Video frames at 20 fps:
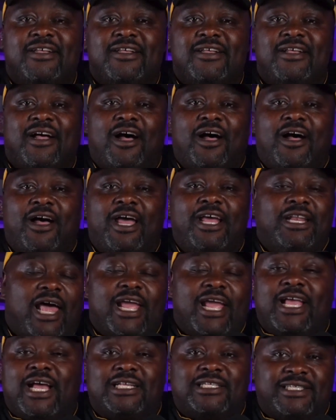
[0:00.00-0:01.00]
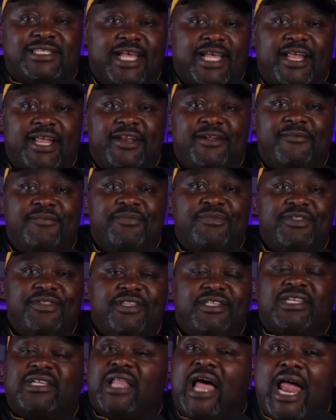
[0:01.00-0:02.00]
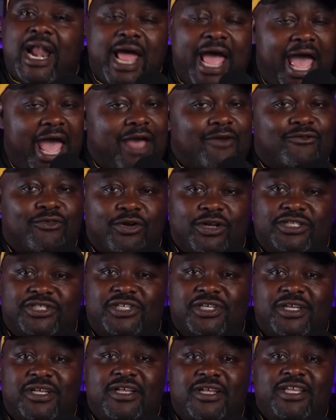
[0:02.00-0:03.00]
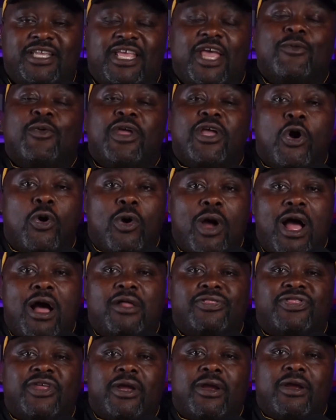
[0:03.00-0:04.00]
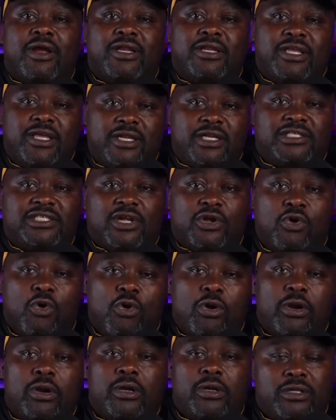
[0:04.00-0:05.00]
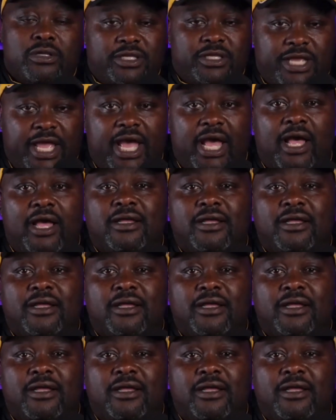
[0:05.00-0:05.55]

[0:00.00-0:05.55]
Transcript: And like I said, it's a lot of average. Can we go out there and get us a corner? Yeah.